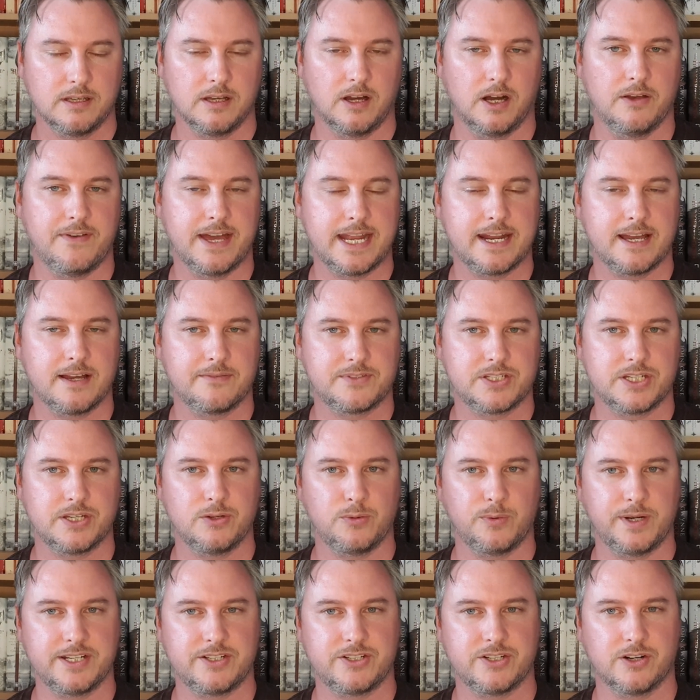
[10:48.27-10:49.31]
I then have
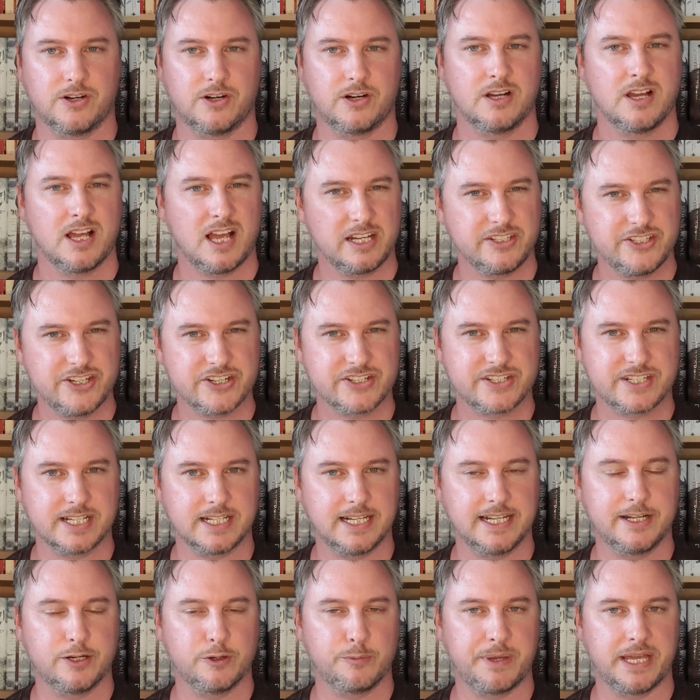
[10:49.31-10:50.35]
two which are just a
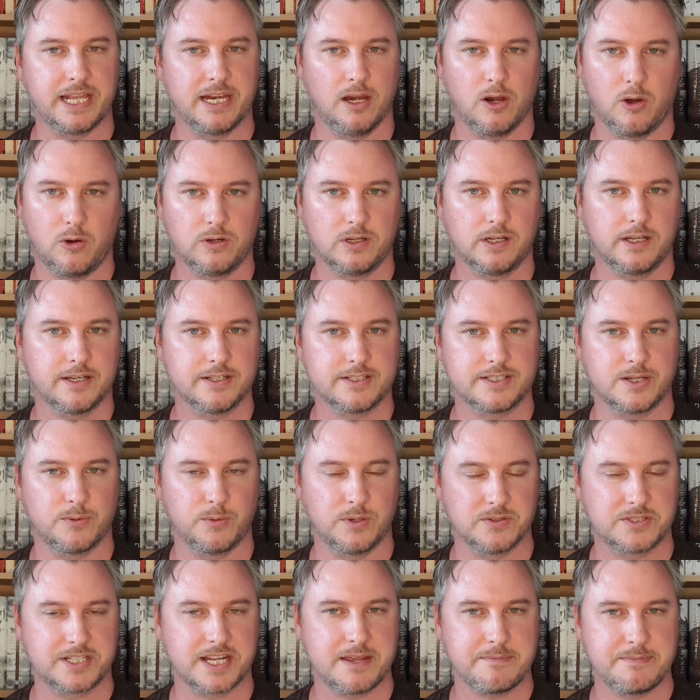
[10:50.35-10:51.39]
little bit longer, so
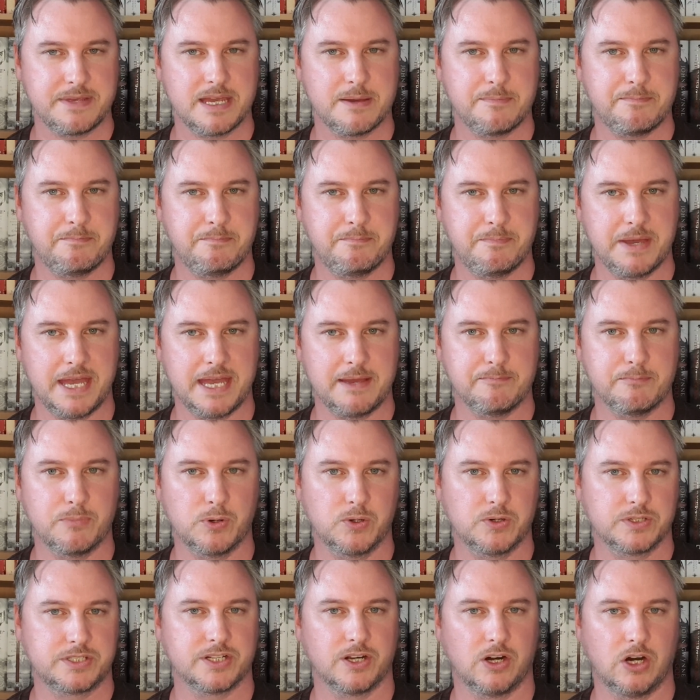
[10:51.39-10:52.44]
will take me a bit
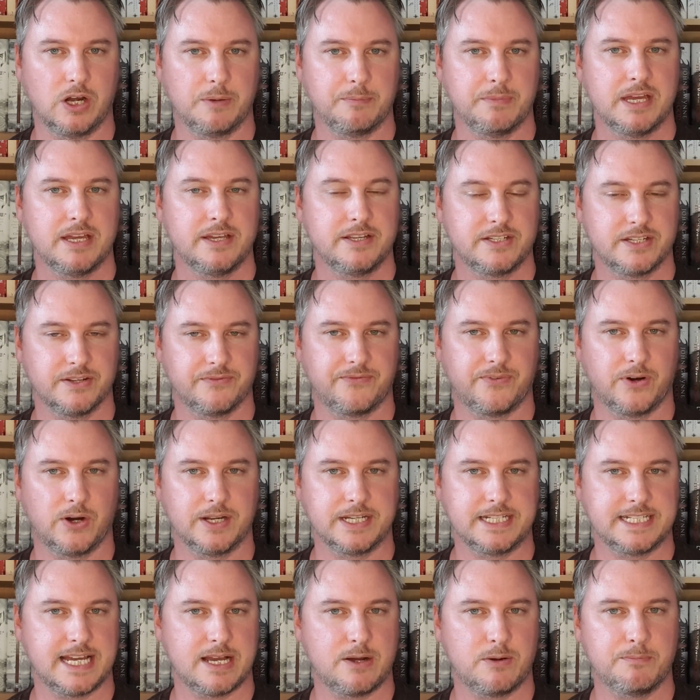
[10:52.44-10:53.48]
more time to
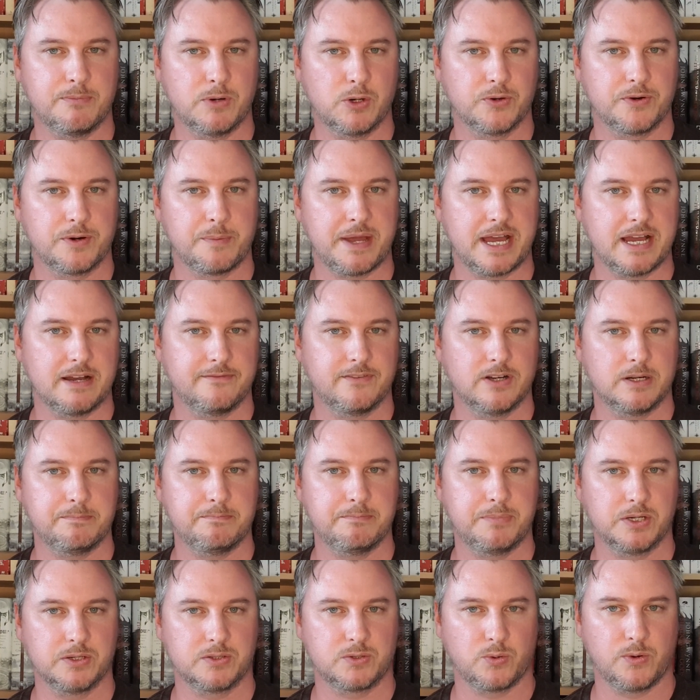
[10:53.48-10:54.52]
find out more about them.
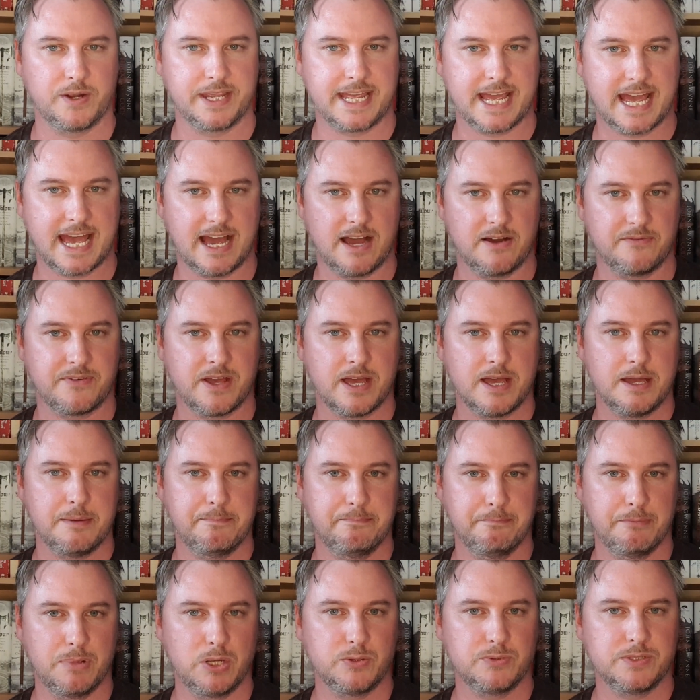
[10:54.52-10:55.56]
But we have
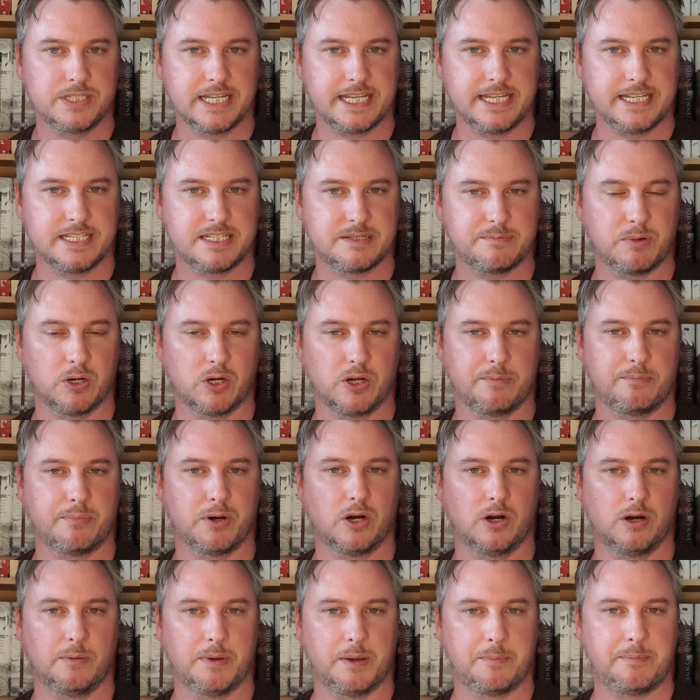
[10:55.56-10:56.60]
Moon Deeds by
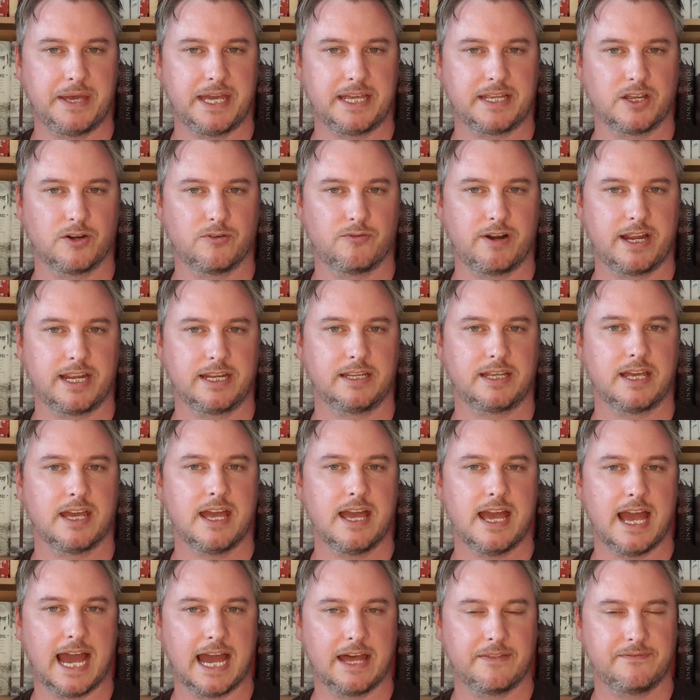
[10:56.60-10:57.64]
Palmer Pickering,
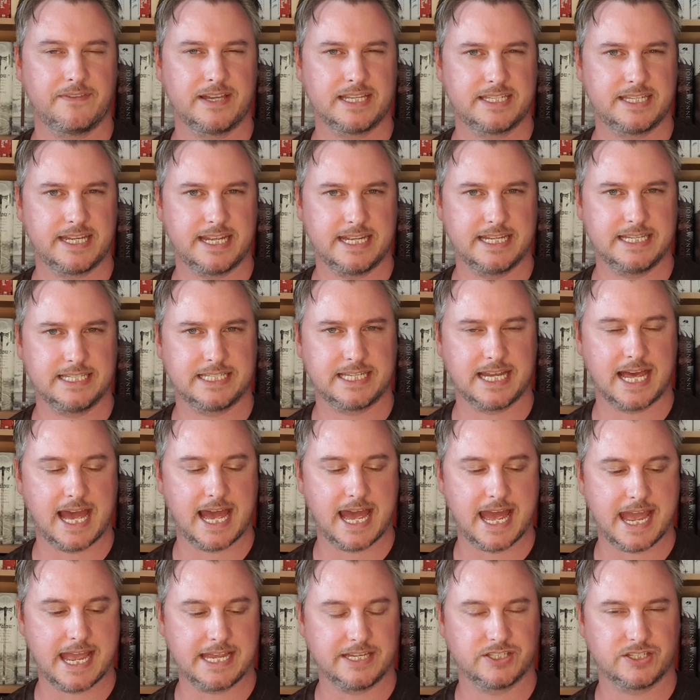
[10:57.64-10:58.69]
and this is
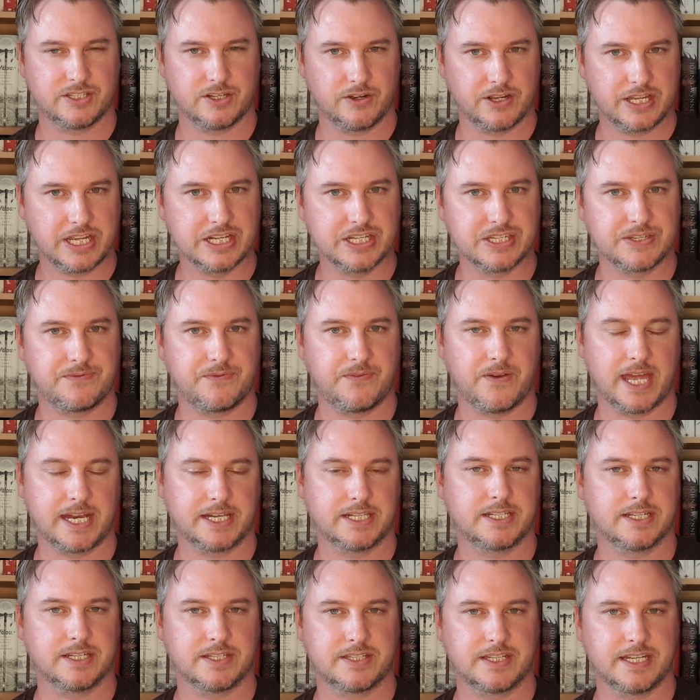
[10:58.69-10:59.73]
a science
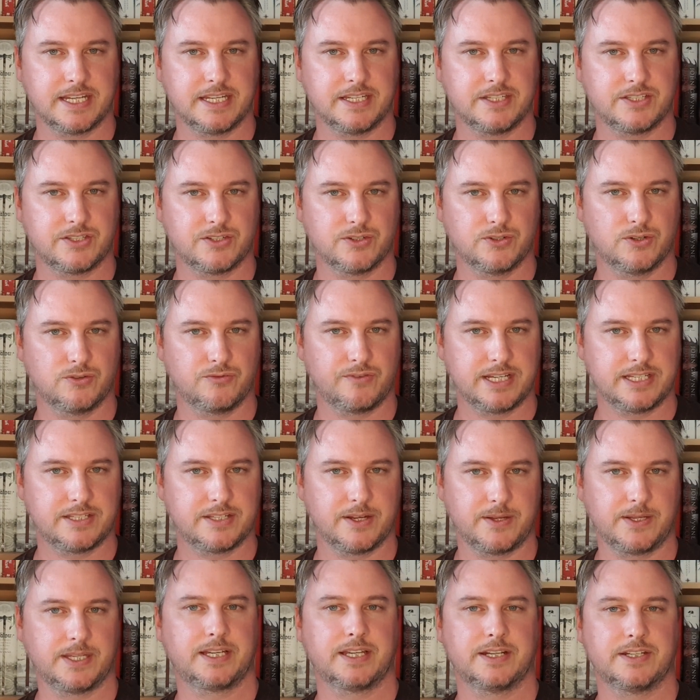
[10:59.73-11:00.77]
fantasy story, so
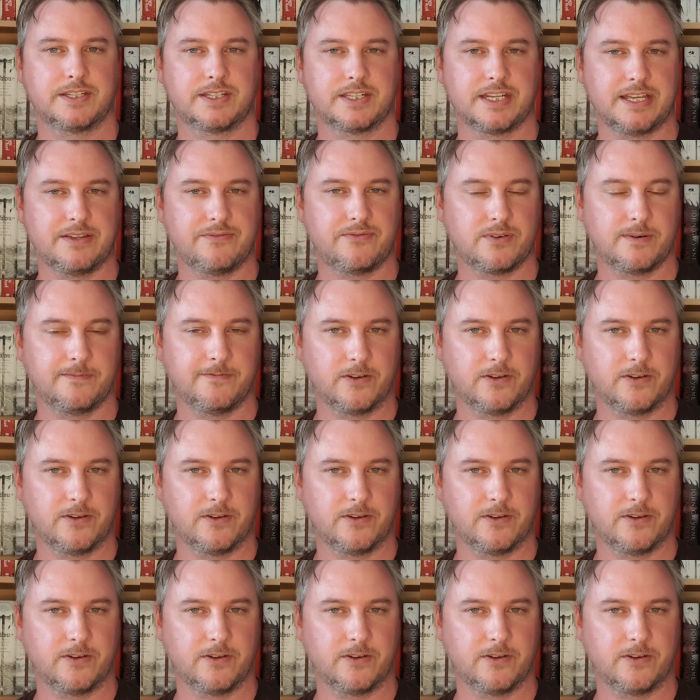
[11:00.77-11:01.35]
you can see from